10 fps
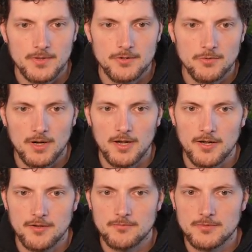
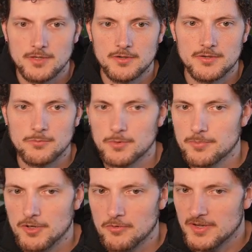UI. Yeah, that would
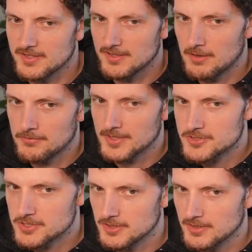be already enough
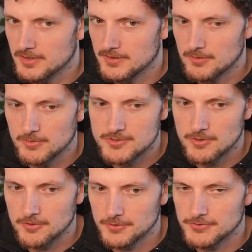actually. And then we
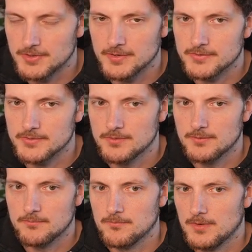draw those things.
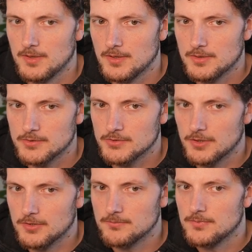
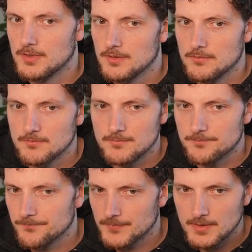So
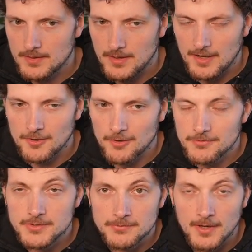I love
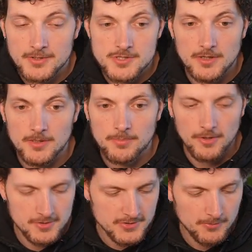this functional
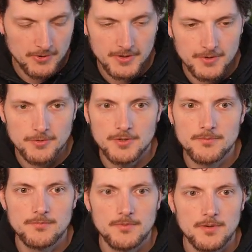approach. It's pretty cool.
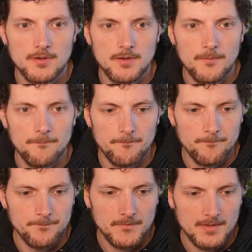
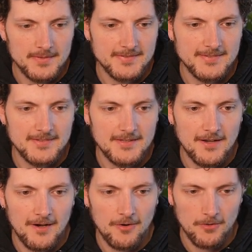Let's see
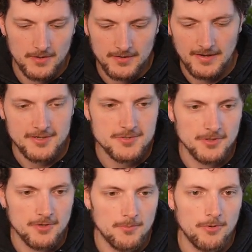how an
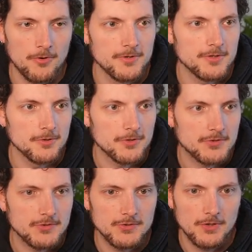actual component looks.
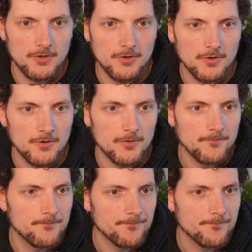So